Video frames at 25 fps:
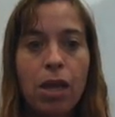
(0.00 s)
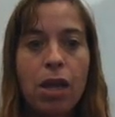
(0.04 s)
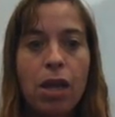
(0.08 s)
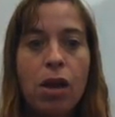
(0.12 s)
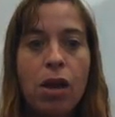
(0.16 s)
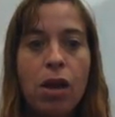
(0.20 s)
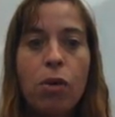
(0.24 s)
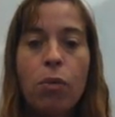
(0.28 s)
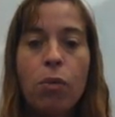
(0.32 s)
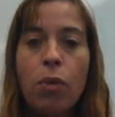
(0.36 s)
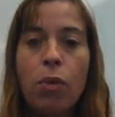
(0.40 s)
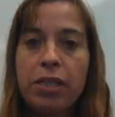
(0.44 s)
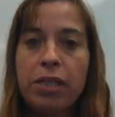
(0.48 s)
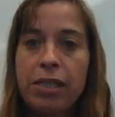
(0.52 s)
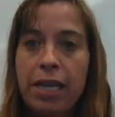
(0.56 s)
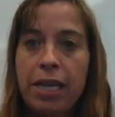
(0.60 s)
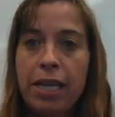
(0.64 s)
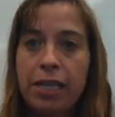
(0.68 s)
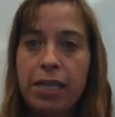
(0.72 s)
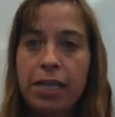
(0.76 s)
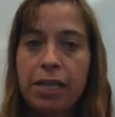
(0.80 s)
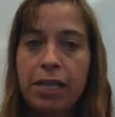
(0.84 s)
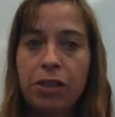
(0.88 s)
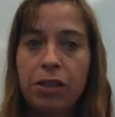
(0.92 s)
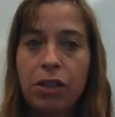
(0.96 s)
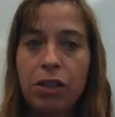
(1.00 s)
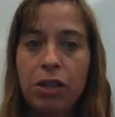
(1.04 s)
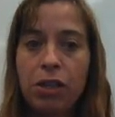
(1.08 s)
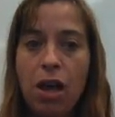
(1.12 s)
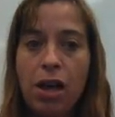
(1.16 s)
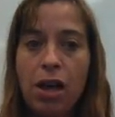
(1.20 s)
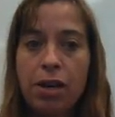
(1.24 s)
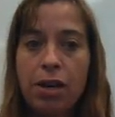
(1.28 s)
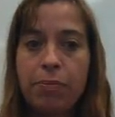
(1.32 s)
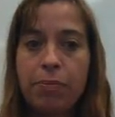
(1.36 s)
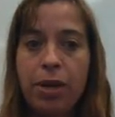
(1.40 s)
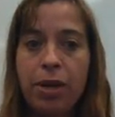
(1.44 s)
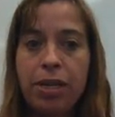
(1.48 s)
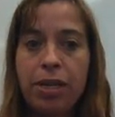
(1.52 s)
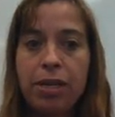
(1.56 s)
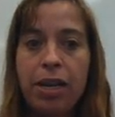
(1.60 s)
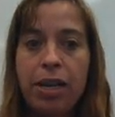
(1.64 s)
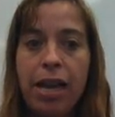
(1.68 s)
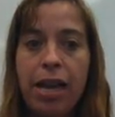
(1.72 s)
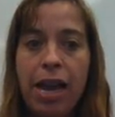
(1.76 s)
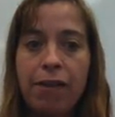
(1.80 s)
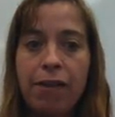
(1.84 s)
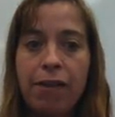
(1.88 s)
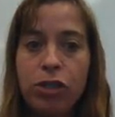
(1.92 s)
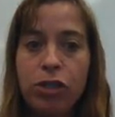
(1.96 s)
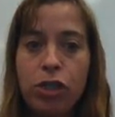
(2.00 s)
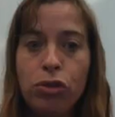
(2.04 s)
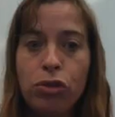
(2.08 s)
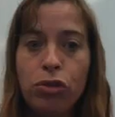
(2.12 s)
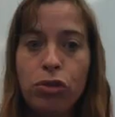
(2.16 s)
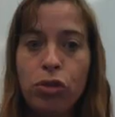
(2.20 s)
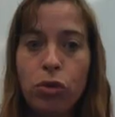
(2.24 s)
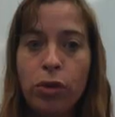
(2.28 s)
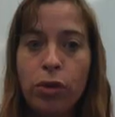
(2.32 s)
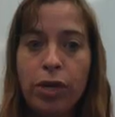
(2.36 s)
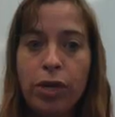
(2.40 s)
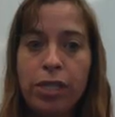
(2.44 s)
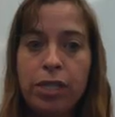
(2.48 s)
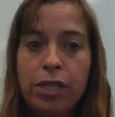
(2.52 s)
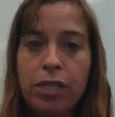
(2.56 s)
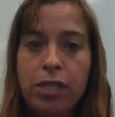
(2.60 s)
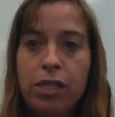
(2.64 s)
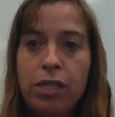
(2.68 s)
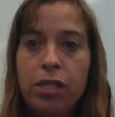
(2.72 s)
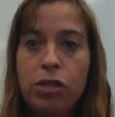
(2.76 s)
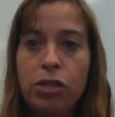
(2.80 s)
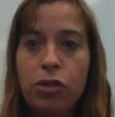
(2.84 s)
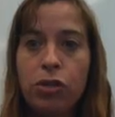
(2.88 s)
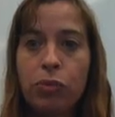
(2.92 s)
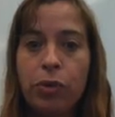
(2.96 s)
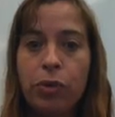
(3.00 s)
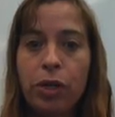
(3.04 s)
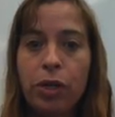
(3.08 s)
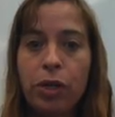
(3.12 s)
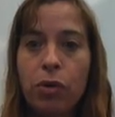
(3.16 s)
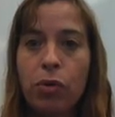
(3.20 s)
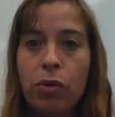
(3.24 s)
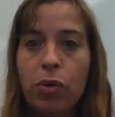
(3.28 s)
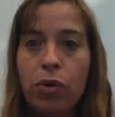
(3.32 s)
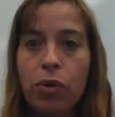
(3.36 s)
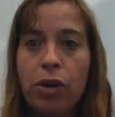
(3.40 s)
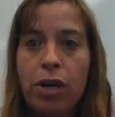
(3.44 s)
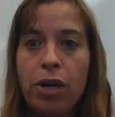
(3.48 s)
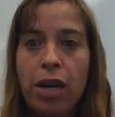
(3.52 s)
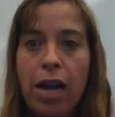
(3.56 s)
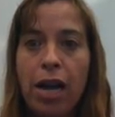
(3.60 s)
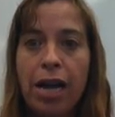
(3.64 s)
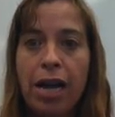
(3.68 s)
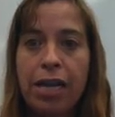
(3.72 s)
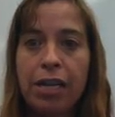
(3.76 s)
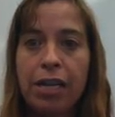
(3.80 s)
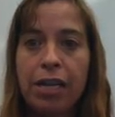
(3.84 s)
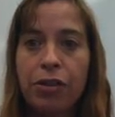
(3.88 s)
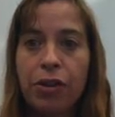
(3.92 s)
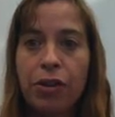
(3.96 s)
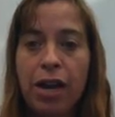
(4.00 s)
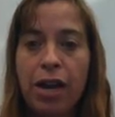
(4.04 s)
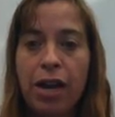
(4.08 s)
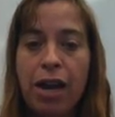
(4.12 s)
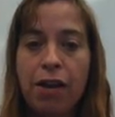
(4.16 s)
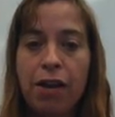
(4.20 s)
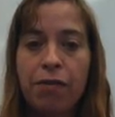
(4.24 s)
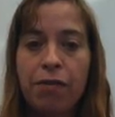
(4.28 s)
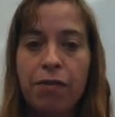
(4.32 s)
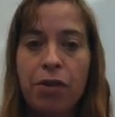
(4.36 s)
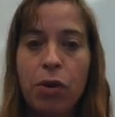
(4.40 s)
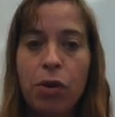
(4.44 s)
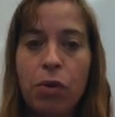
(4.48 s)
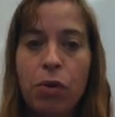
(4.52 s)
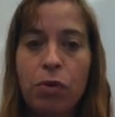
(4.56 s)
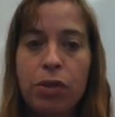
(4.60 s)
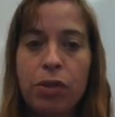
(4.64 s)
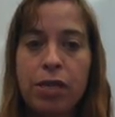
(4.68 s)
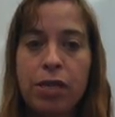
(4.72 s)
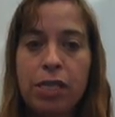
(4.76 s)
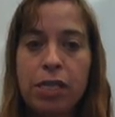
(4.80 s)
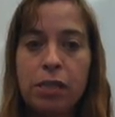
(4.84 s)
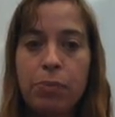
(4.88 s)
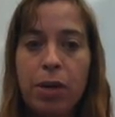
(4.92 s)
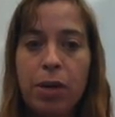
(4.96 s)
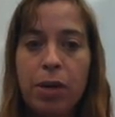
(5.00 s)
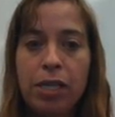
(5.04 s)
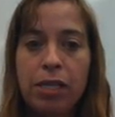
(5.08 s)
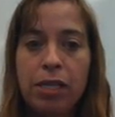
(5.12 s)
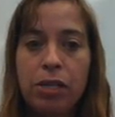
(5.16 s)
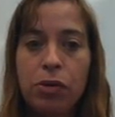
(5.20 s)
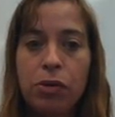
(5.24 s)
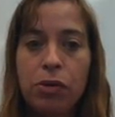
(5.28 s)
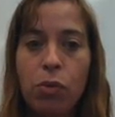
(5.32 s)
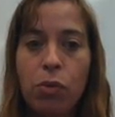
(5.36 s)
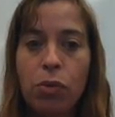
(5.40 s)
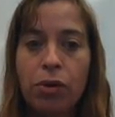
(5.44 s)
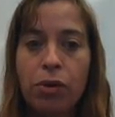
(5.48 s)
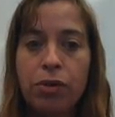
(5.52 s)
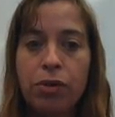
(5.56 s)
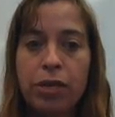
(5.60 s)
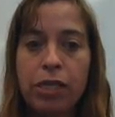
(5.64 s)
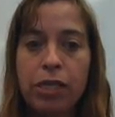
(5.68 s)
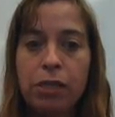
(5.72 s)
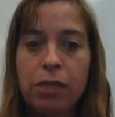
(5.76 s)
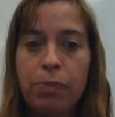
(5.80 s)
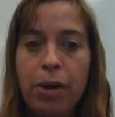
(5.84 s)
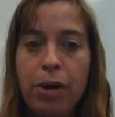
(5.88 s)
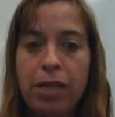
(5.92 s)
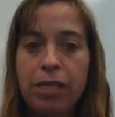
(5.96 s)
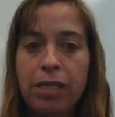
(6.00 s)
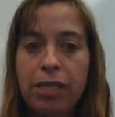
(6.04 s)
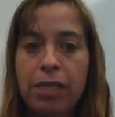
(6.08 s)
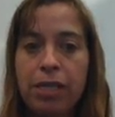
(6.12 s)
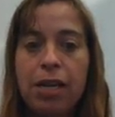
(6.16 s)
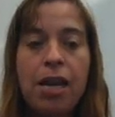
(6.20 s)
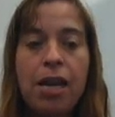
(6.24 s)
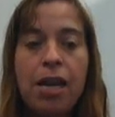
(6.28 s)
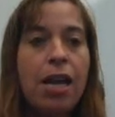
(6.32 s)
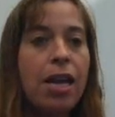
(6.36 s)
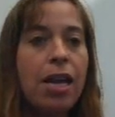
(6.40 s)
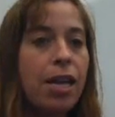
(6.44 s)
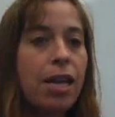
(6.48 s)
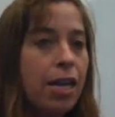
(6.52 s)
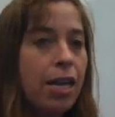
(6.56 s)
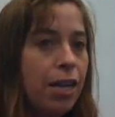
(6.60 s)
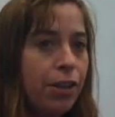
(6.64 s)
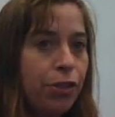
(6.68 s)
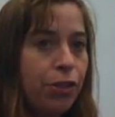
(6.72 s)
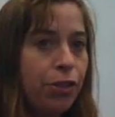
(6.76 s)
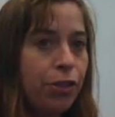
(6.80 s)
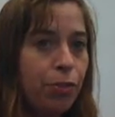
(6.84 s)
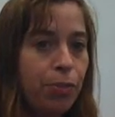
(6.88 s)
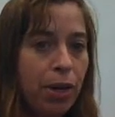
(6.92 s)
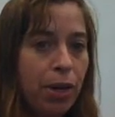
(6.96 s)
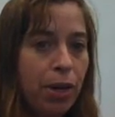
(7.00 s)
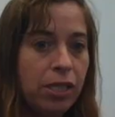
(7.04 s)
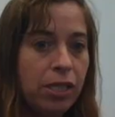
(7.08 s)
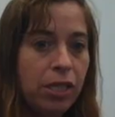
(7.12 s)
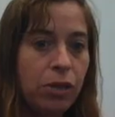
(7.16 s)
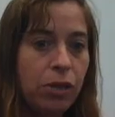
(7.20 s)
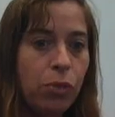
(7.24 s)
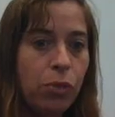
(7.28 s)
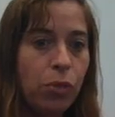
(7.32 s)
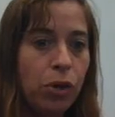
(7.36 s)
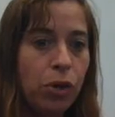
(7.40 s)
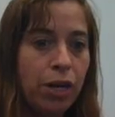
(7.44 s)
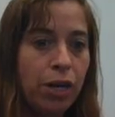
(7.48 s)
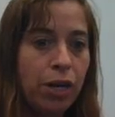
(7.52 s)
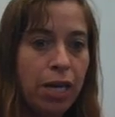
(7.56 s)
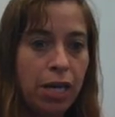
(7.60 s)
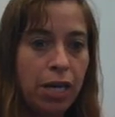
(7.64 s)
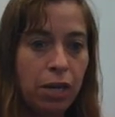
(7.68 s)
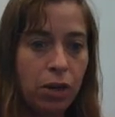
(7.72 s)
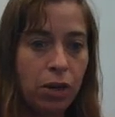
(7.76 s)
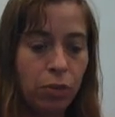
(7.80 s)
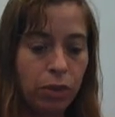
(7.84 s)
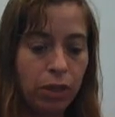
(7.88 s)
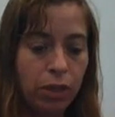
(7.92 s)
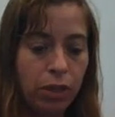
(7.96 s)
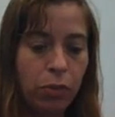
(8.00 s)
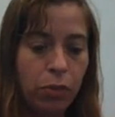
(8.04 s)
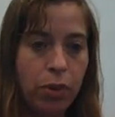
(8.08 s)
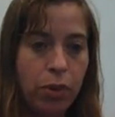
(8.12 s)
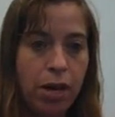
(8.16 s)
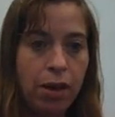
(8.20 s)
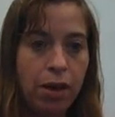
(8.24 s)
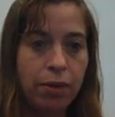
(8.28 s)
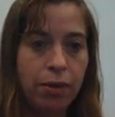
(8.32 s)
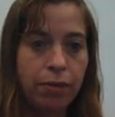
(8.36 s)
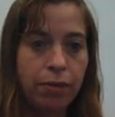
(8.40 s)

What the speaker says: Once I click the Login button, I have two choices to record. I either have this button or this button. Either button work equally well.